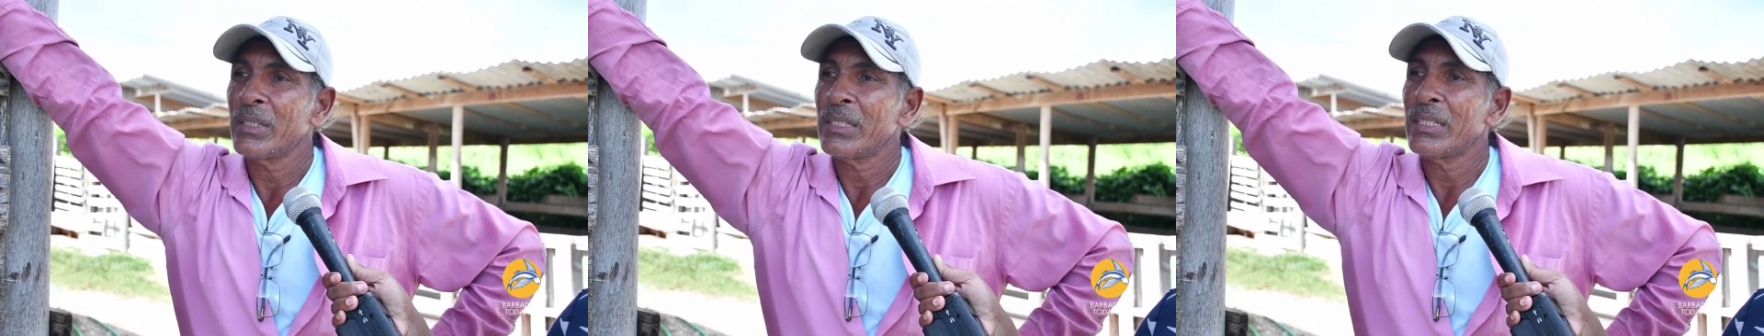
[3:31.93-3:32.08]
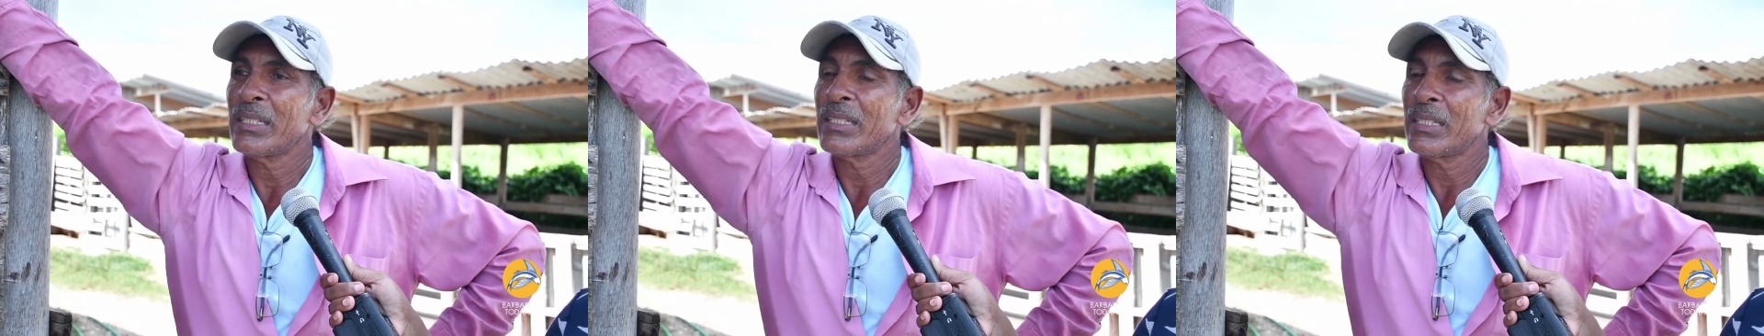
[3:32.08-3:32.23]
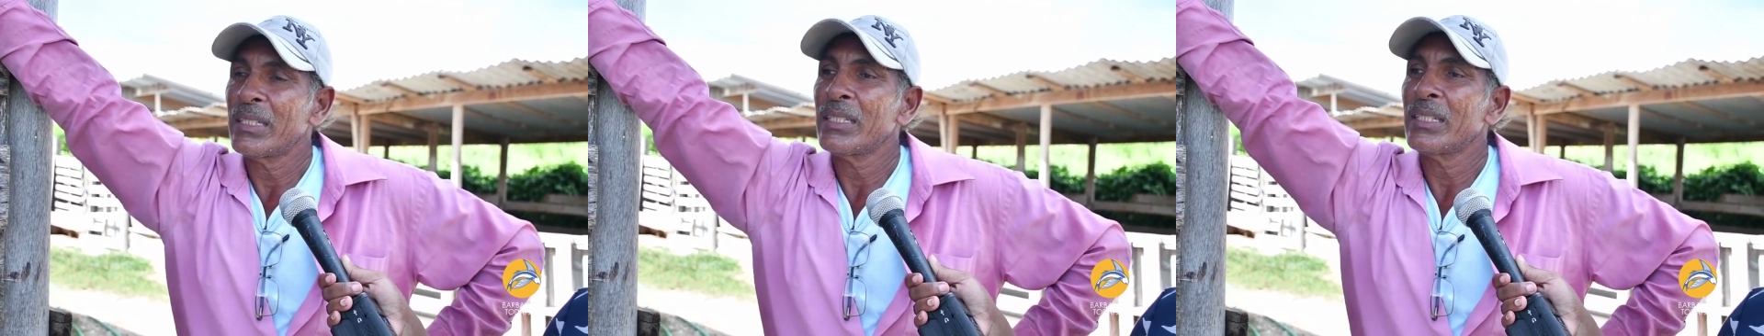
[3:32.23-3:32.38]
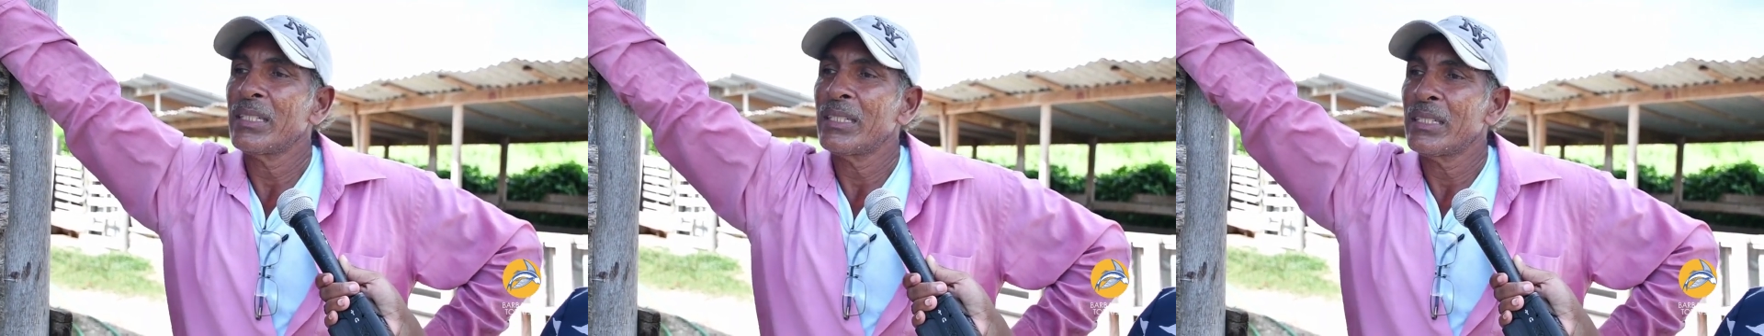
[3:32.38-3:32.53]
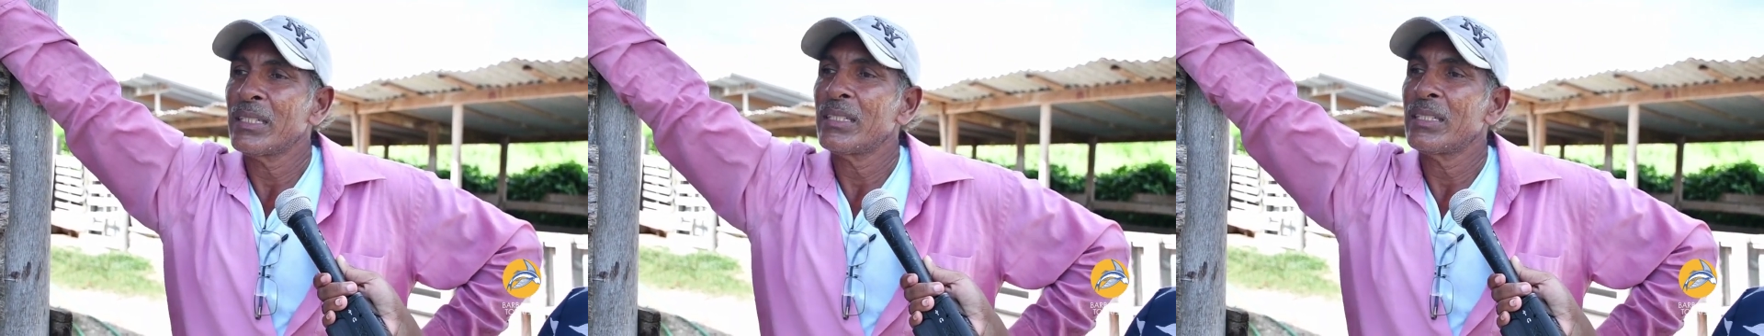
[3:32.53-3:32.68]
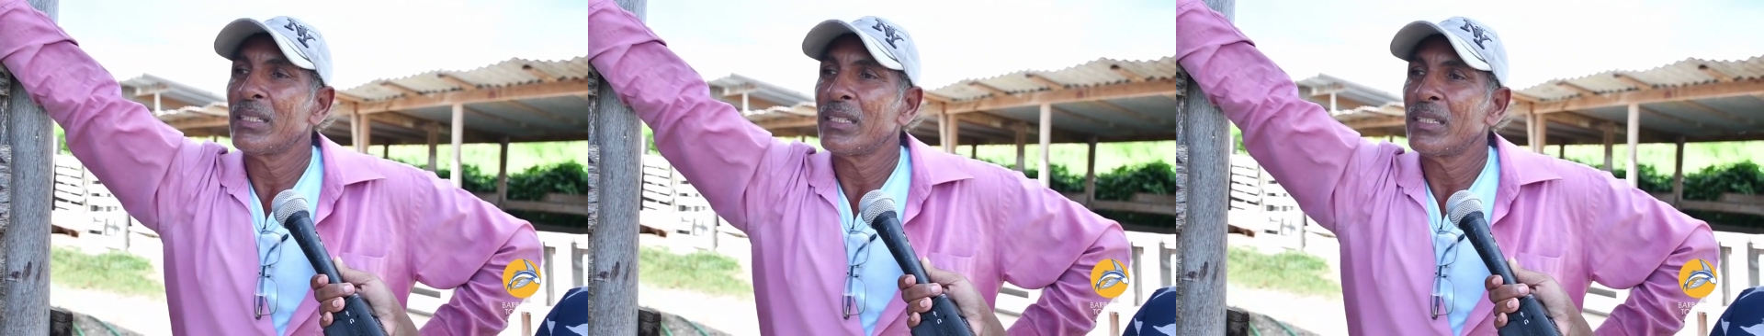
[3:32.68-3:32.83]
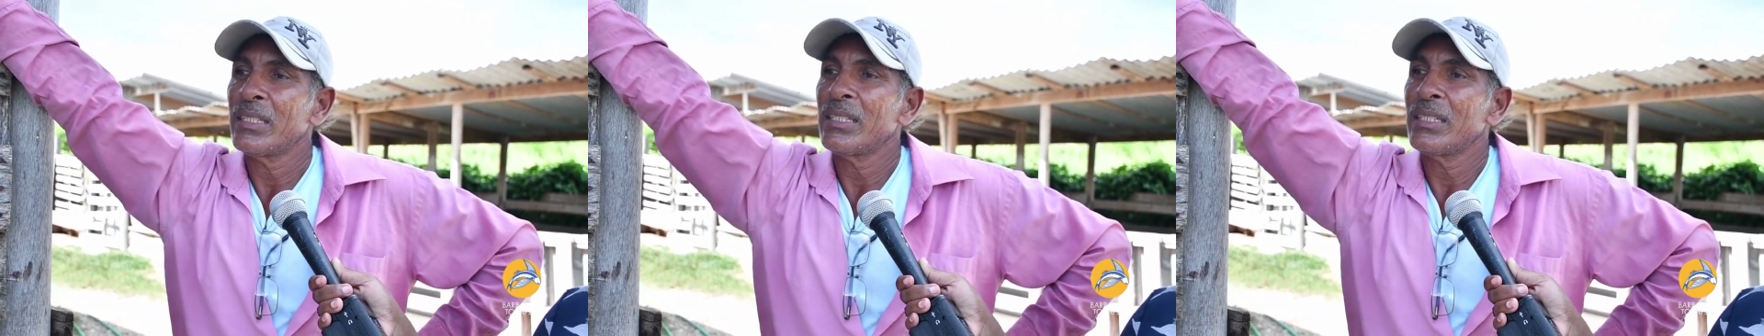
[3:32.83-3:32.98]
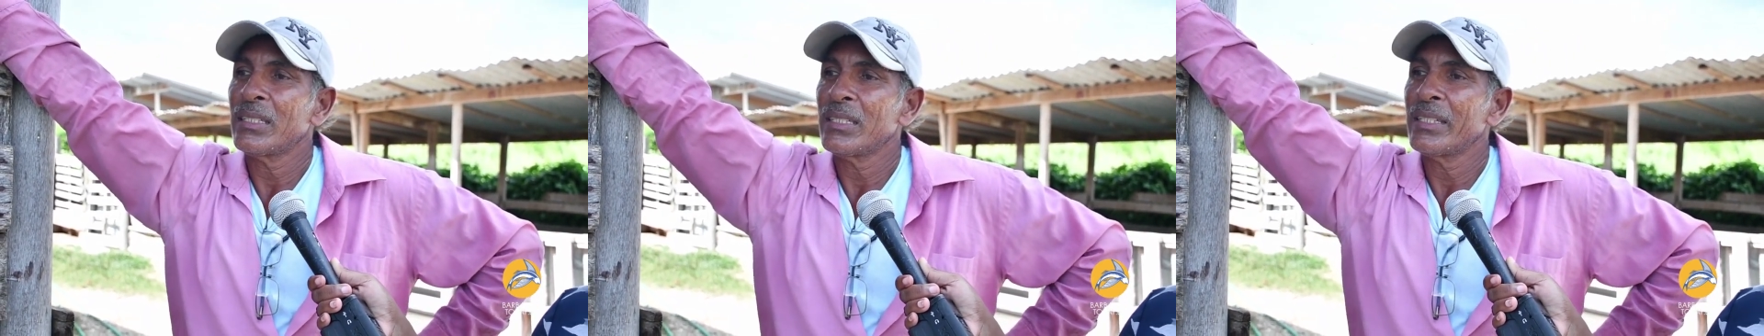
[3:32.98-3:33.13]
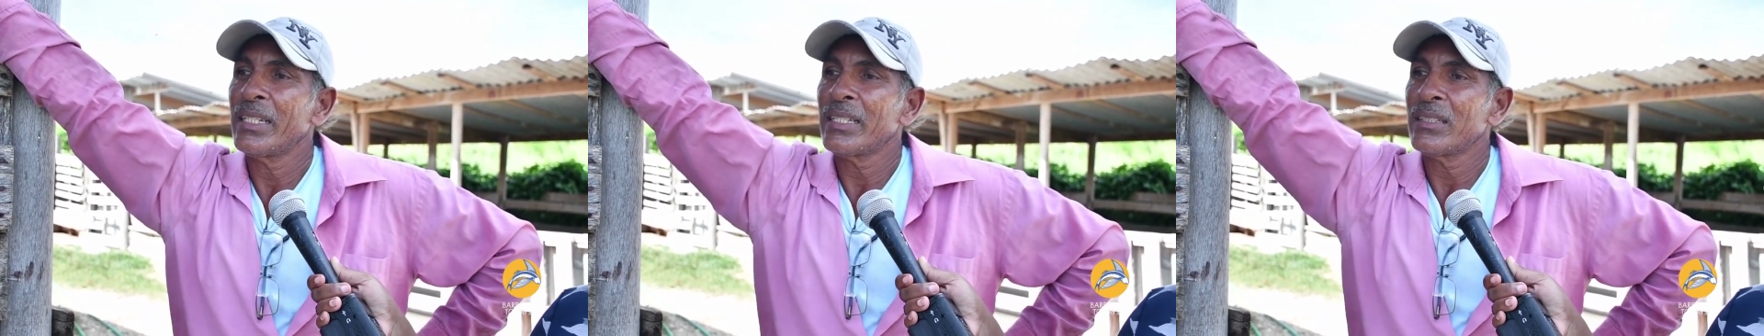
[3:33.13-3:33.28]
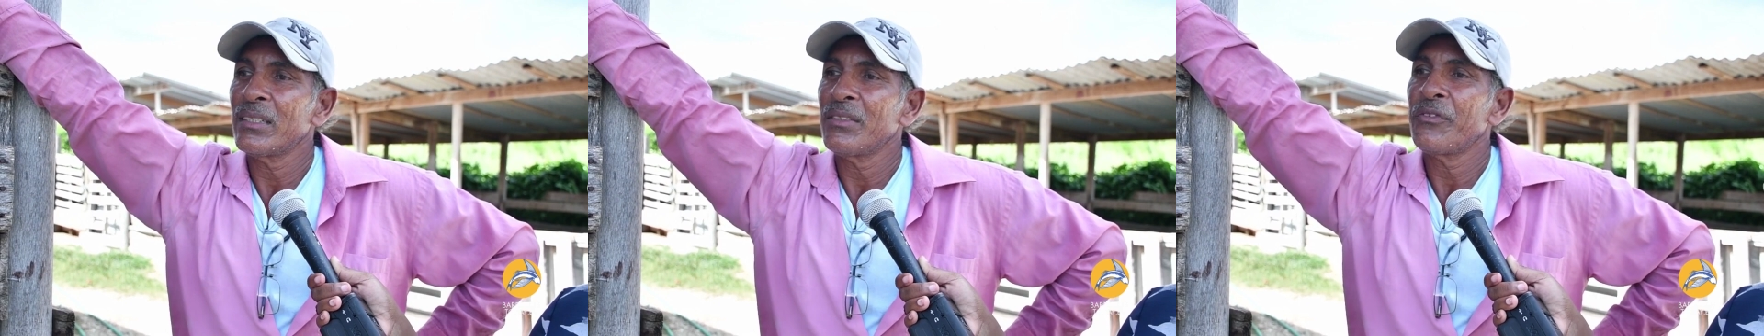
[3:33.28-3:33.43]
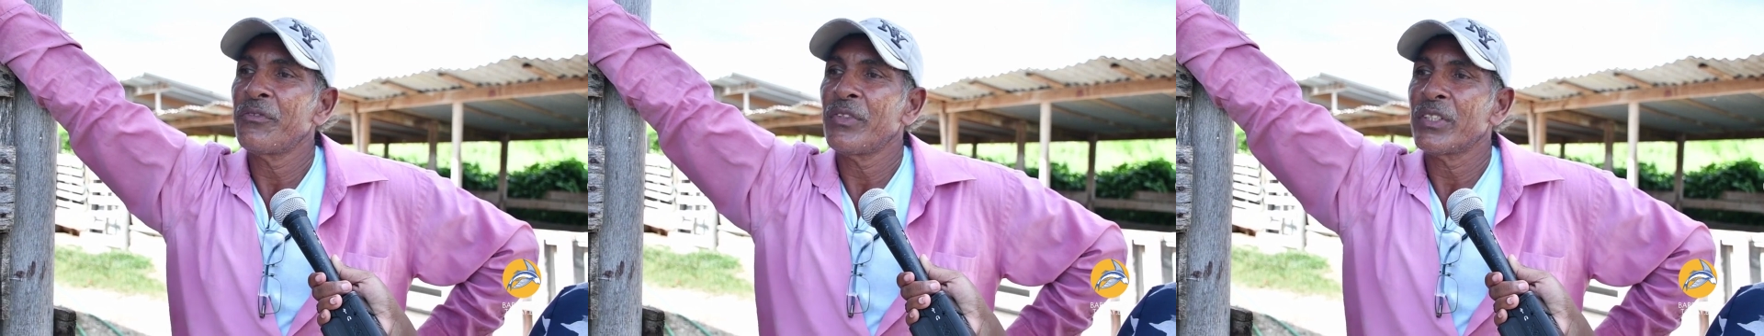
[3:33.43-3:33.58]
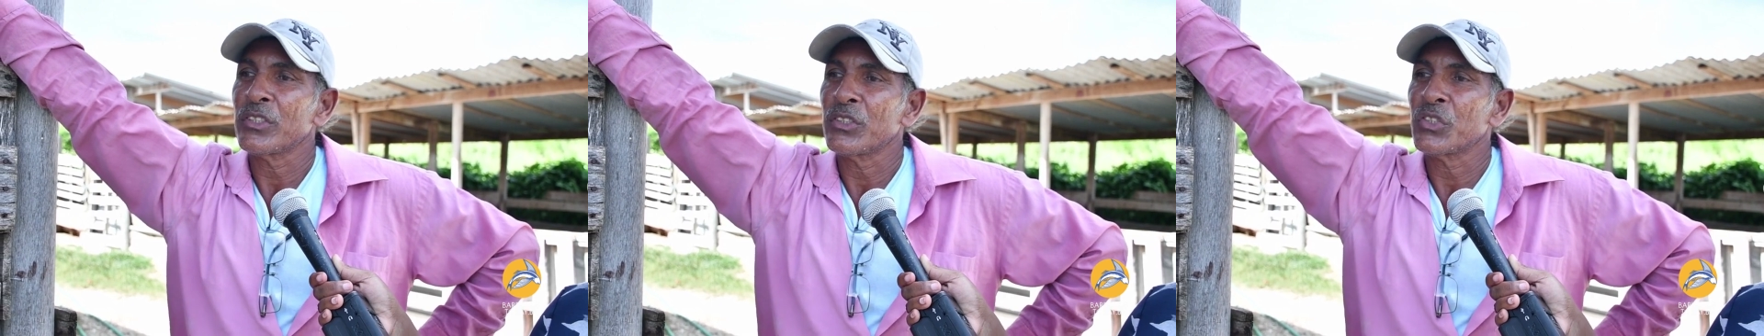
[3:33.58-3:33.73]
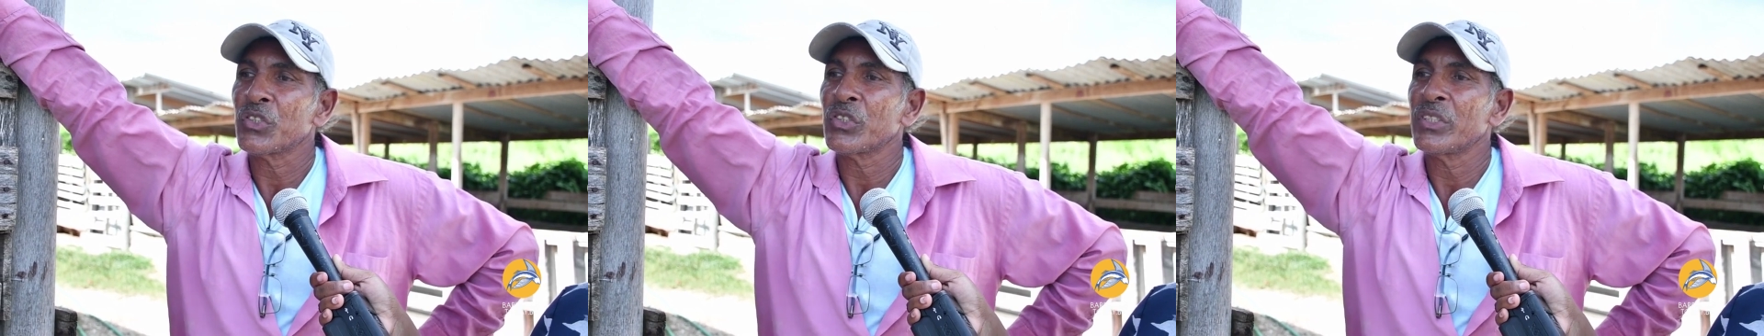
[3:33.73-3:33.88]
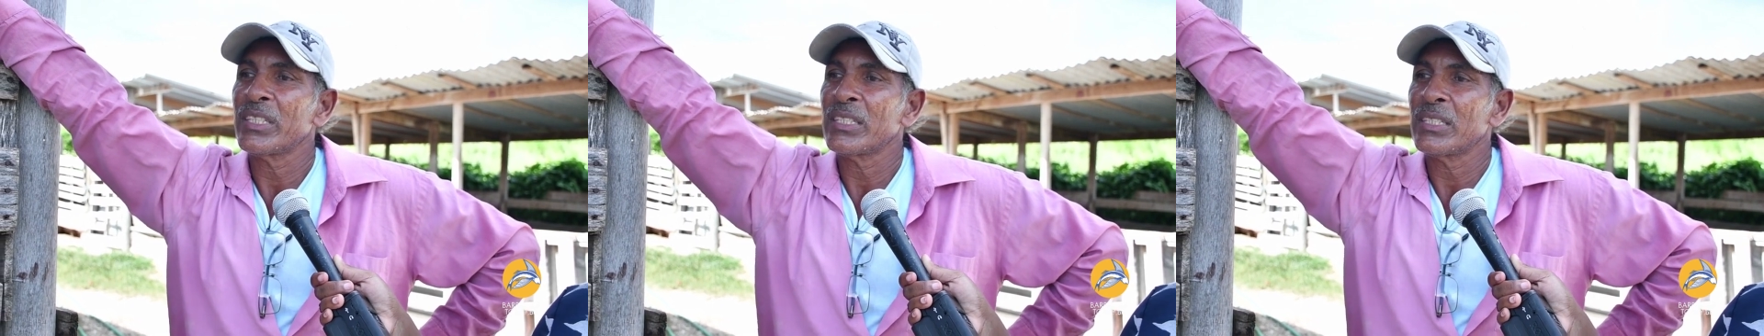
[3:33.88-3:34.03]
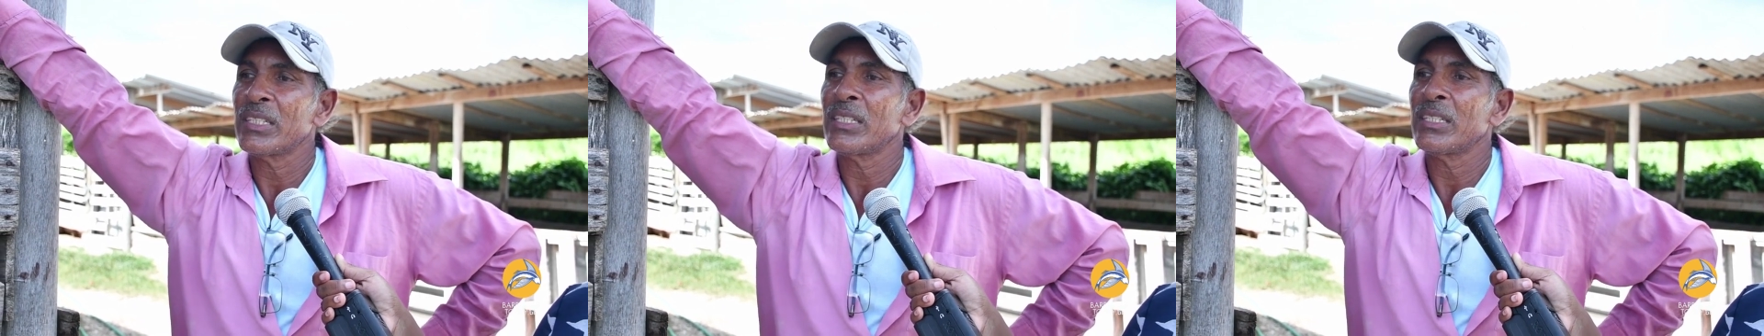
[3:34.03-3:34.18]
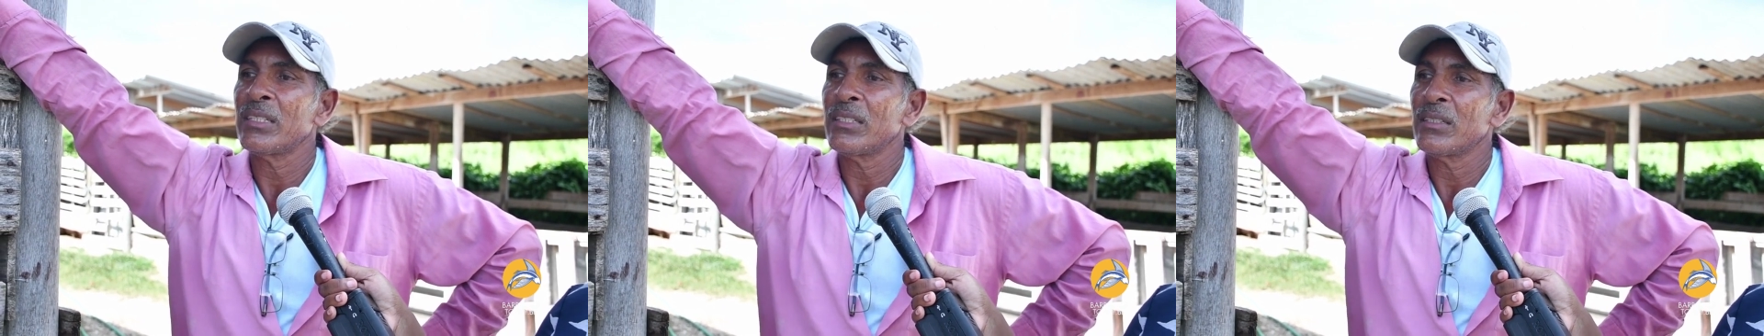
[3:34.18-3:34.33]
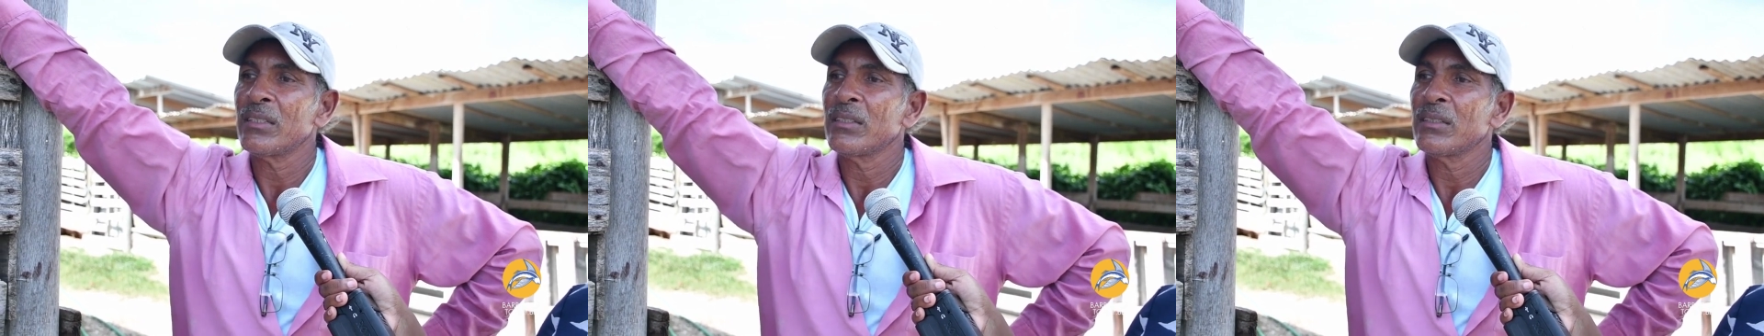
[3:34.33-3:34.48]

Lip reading: it getting frustrated,